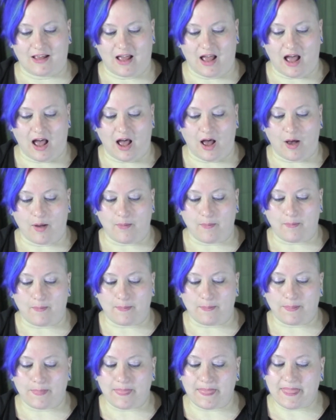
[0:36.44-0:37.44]

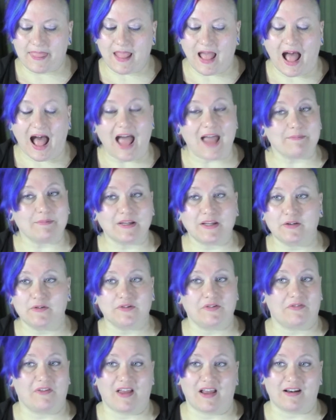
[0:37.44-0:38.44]
I'm a
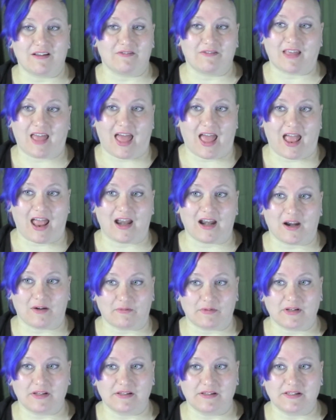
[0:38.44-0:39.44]
huge fan of that, and I
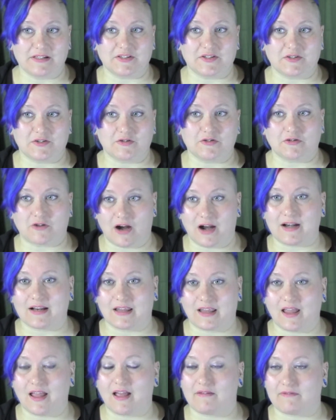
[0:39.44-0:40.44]
really try to
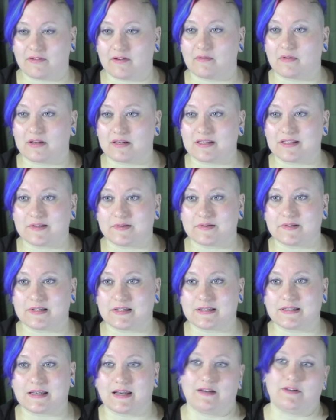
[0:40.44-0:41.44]
get everyone to use the
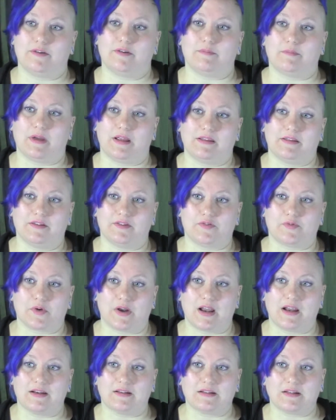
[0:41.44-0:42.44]
standard mileage
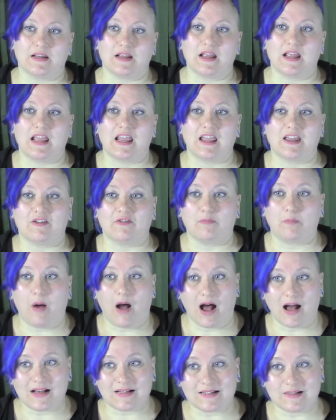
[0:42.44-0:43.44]
rate if
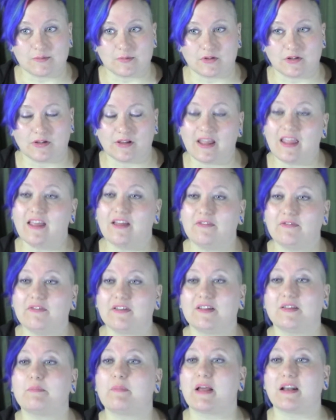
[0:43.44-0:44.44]
possible, if
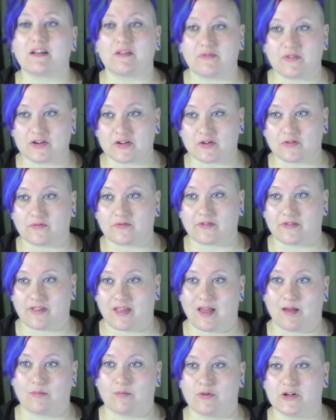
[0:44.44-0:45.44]
it's beneficial for
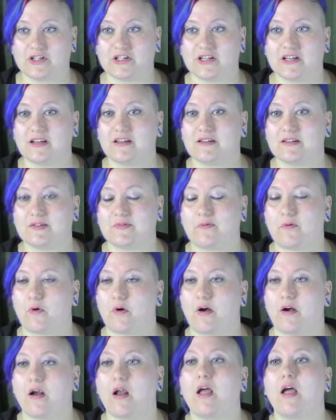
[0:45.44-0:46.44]
them, which is
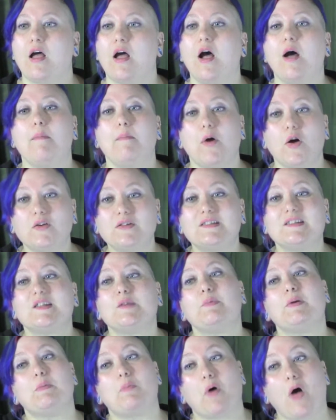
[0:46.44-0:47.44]
for most of the
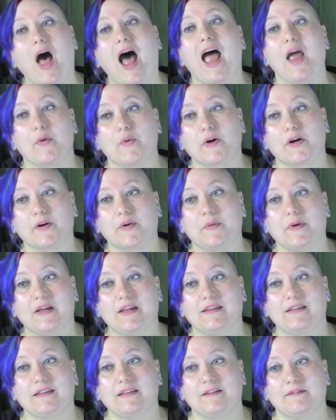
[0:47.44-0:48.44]
people I work
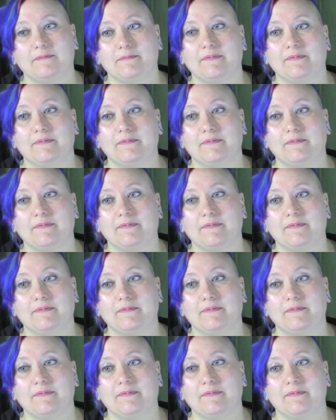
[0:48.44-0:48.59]
with.